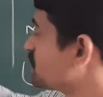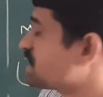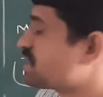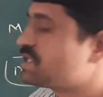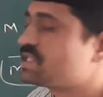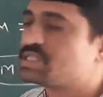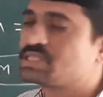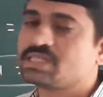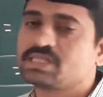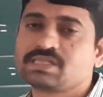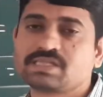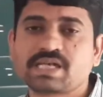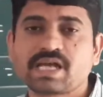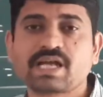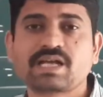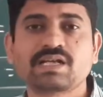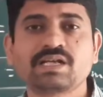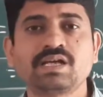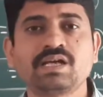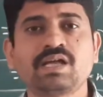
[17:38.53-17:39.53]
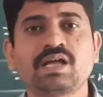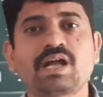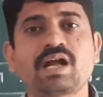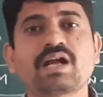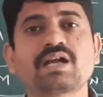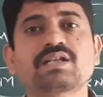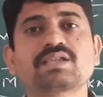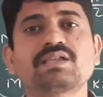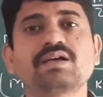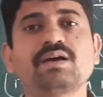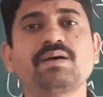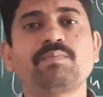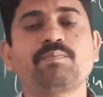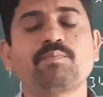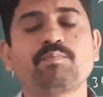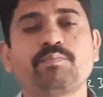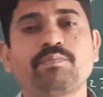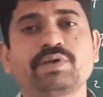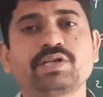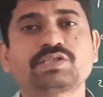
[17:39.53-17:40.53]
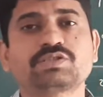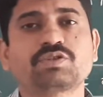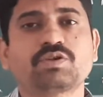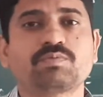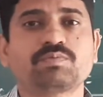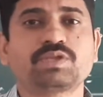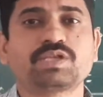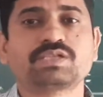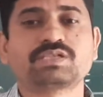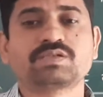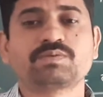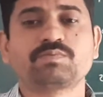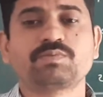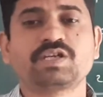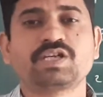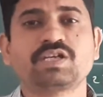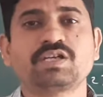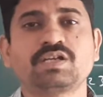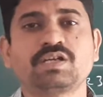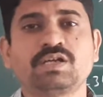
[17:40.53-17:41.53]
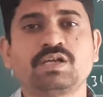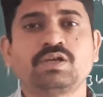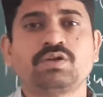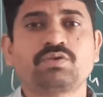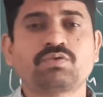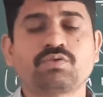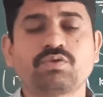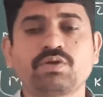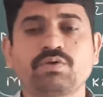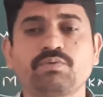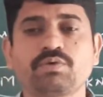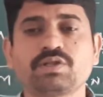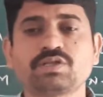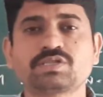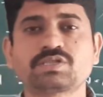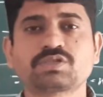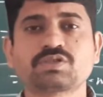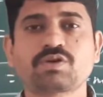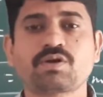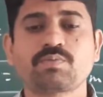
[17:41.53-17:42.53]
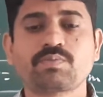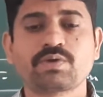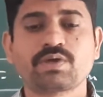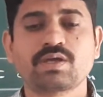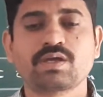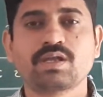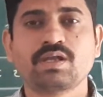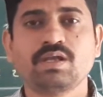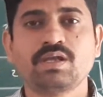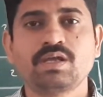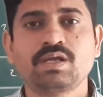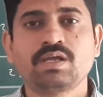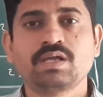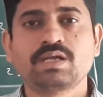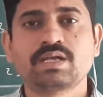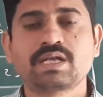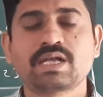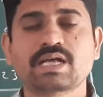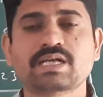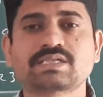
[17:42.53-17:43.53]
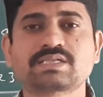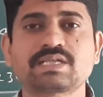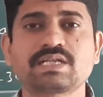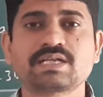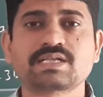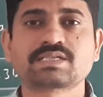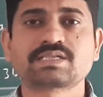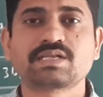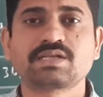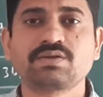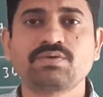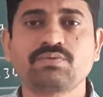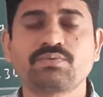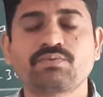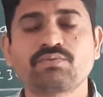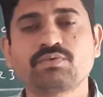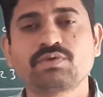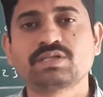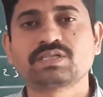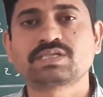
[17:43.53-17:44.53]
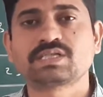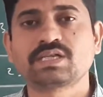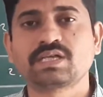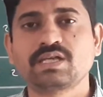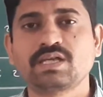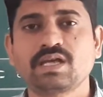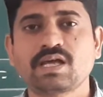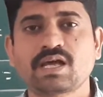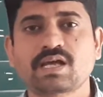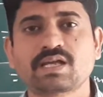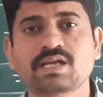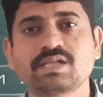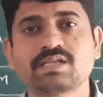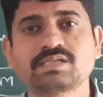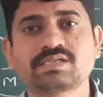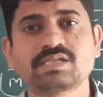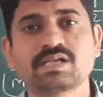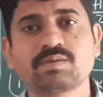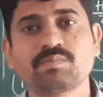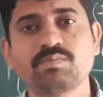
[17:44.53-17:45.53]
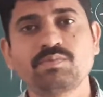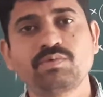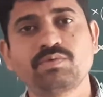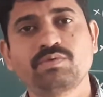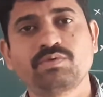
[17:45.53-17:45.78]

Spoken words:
stress is at the base of the chimney. Today we will stop here. Next lecture we will see again some